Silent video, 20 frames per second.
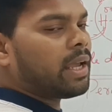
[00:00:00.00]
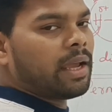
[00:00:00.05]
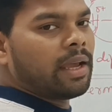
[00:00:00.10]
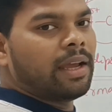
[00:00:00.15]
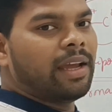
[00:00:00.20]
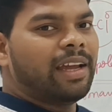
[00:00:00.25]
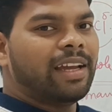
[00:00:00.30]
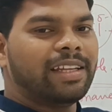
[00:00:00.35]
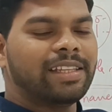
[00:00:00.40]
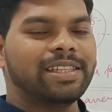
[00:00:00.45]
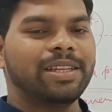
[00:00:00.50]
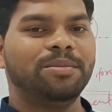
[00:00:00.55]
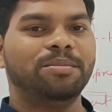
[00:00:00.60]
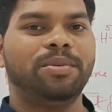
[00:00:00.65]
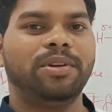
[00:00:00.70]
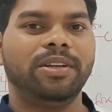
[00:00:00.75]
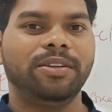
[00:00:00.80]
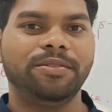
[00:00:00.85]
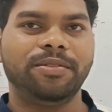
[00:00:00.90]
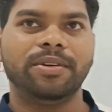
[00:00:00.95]
a
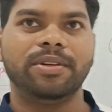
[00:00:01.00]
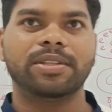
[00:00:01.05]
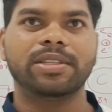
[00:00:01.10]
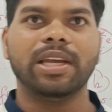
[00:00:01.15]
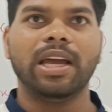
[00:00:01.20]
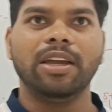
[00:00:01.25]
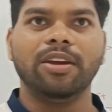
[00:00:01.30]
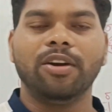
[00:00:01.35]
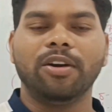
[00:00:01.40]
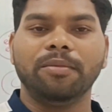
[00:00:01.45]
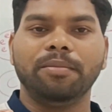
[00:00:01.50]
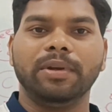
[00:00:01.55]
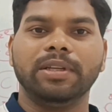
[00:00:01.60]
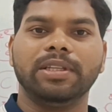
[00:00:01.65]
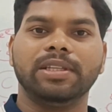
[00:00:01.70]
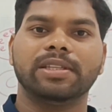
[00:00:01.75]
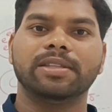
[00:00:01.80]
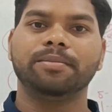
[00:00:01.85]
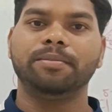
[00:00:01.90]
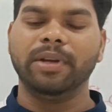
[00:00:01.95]
temporary force. I hope it
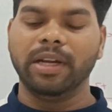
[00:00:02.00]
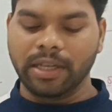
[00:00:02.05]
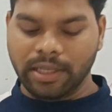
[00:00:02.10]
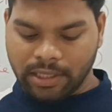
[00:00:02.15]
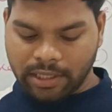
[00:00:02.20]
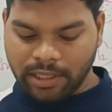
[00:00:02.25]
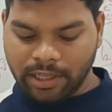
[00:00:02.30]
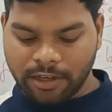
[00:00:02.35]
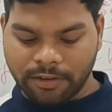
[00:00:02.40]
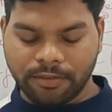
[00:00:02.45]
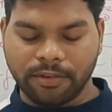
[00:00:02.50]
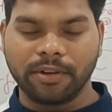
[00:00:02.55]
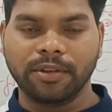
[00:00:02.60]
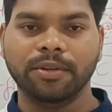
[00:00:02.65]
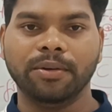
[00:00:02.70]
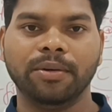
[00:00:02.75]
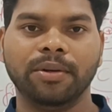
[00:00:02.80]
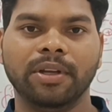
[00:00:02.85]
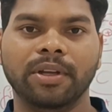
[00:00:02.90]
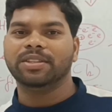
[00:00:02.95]
is very clear for
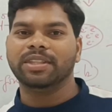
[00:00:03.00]
you.